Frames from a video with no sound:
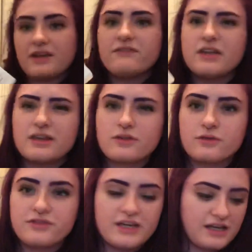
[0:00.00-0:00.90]
I feel like they're
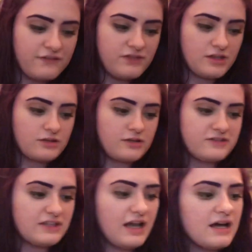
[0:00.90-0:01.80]
thick. I feel like they're gonna
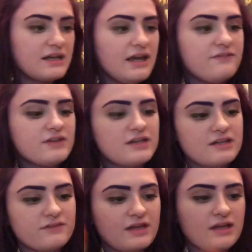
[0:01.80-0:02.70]
stay on. I feel like
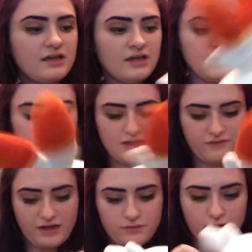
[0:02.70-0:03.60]

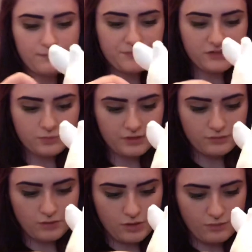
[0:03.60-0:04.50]
if I rub this one
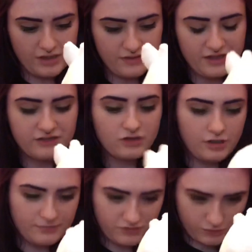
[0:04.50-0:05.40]
the wrong way, then its
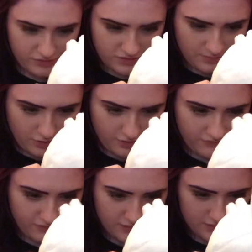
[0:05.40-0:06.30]
arm is going to come off.
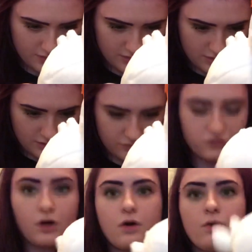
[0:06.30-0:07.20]

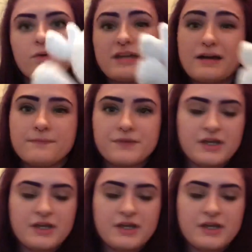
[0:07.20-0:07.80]
So yeah.